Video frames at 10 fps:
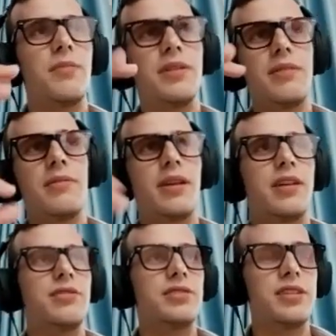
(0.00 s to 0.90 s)
blah blah blah,
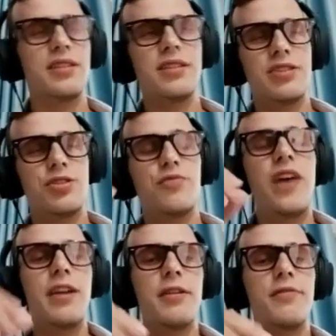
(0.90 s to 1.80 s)
you're this and that, you're
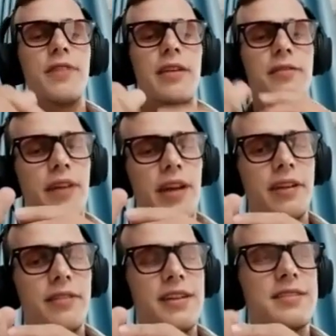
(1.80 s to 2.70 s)
very, very, very
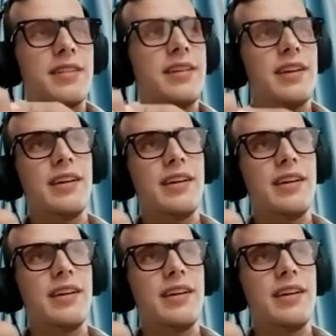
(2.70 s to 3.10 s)
invested.